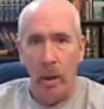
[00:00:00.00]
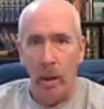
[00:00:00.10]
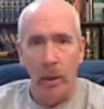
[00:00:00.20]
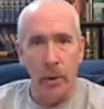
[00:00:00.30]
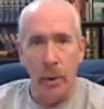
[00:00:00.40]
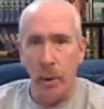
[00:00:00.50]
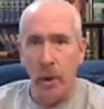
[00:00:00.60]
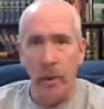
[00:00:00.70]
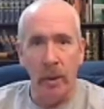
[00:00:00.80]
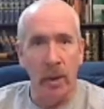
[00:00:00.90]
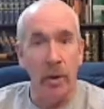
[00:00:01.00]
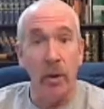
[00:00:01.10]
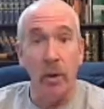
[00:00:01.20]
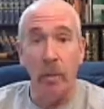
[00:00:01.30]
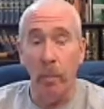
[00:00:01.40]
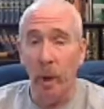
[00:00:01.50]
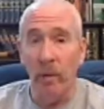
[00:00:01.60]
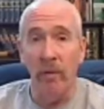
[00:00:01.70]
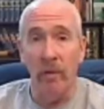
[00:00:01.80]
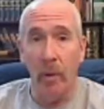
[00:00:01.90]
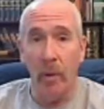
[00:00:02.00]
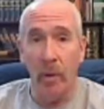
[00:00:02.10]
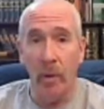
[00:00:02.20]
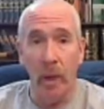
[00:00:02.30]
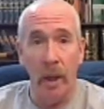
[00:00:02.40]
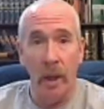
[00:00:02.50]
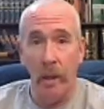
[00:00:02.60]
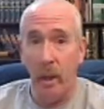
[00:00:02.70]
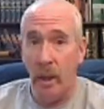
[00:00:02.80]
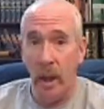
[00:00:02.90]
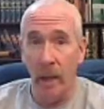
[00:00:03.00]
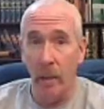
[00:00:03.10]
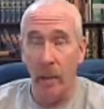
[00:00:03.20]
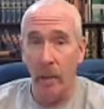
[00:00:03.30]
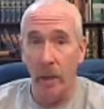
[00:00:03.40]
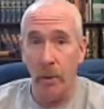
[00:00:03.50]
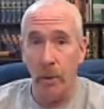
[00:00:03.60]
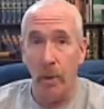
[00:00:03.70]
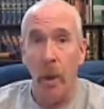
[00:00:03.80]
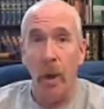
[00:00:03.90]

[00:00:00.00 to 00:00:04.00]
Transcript: and it shows something that's just completely false and inaccurate about you,